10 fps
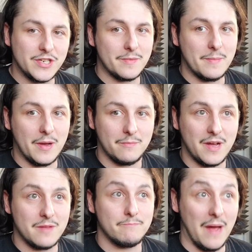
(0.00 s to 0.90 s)
out
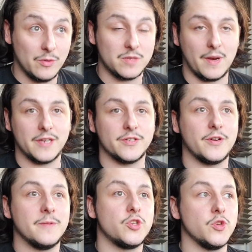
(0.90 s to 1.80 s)
my power supply,
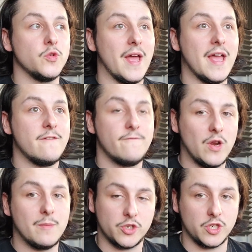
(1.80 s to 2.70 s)
to a
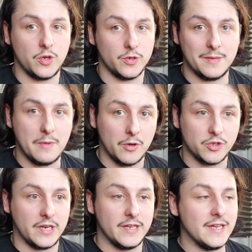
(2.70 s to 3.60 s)
fully modular or
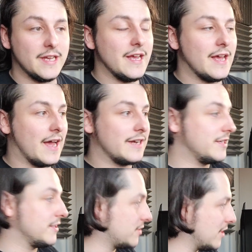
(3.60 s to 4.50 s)
semi-modular, and
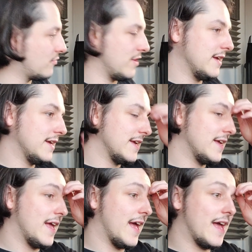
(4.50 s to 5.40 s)
considering
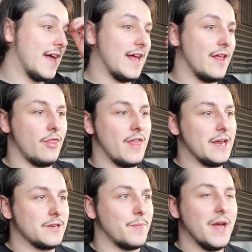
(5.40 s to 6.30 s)

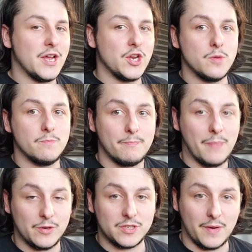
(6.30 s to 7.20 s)
that buying a new
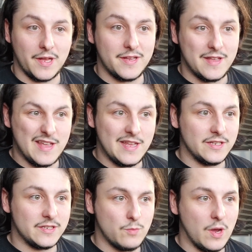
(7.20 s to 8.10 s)
power supply
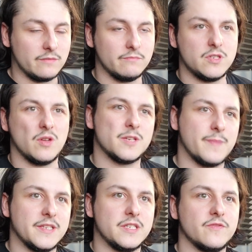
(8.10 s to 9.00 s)
is, well, it's not
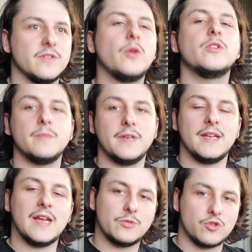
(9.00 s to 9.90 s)
expensive.
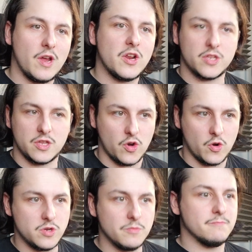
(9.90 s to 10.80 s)
Ultimately, I'm trying not to throw
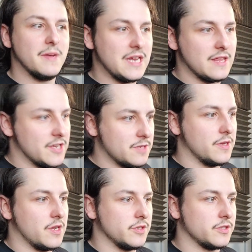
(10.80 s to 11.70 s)
too much money at this
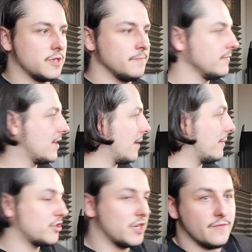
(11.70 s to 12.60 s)
because I'm
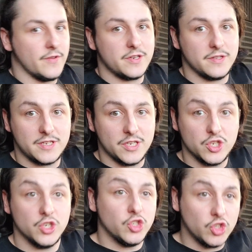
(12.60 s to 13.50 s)
actually converting this
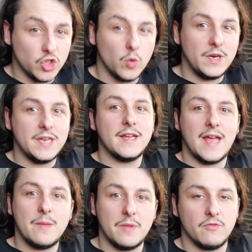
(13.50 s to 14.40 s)
into solely a
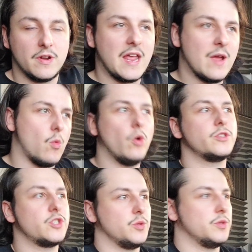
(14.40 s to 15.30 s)
gaming rig. It
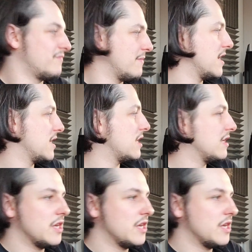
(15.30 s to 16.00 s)
was sort of my